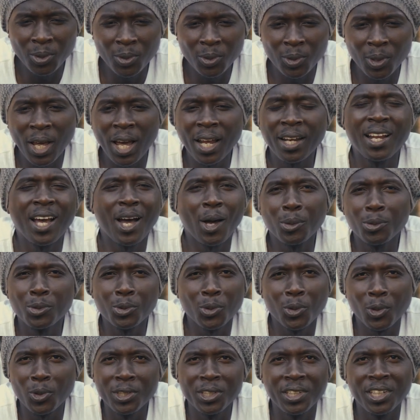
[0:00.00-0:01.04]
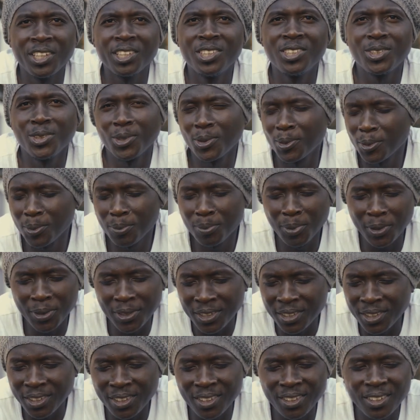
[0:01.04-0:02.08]
learn how to coordinate your
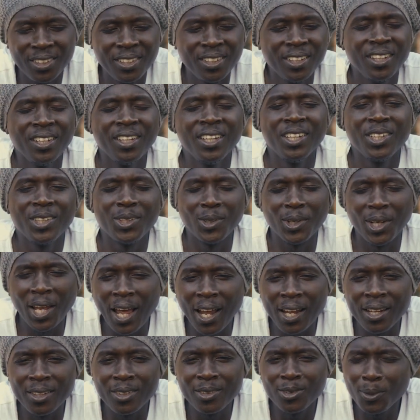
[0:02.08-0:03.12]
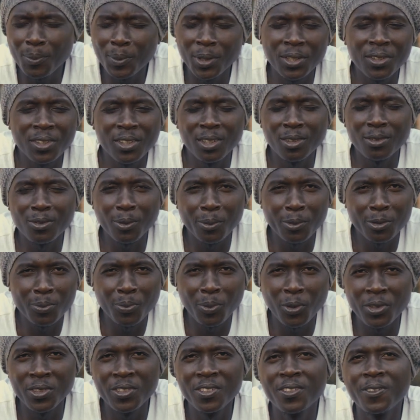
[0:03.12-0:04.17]
body. You learn so many things from
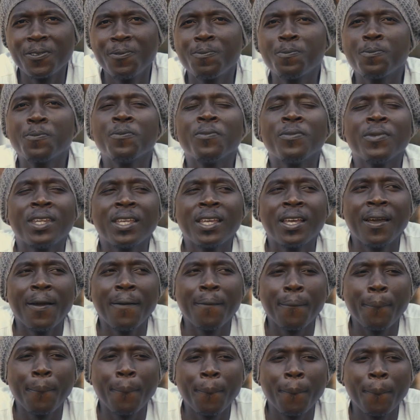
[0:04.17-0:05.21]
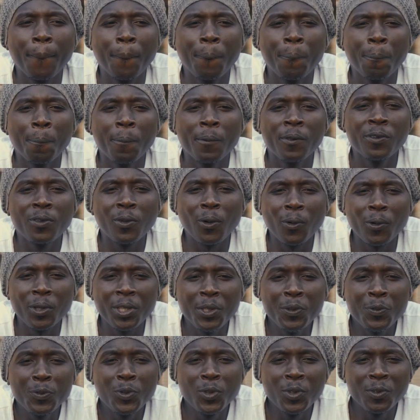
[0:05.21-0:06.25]
sports. So
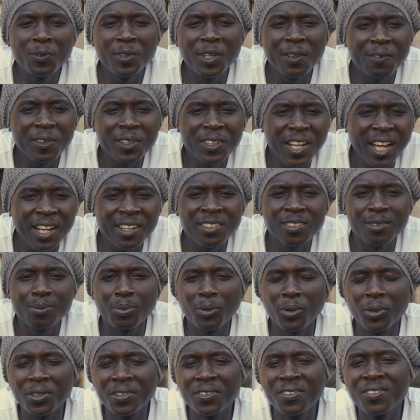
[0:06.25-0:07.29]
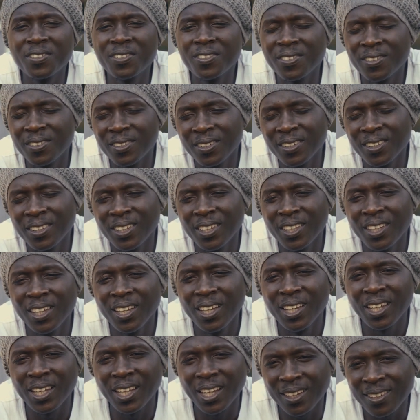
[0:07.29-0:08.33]
if you've never done sports,
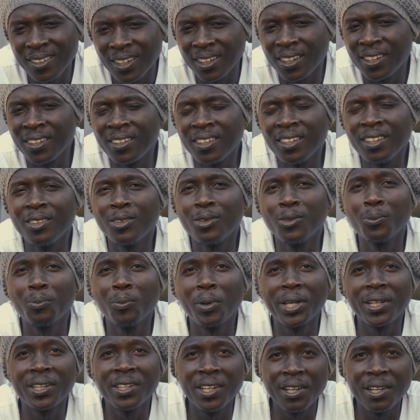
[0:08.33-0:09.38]
there are certain things you might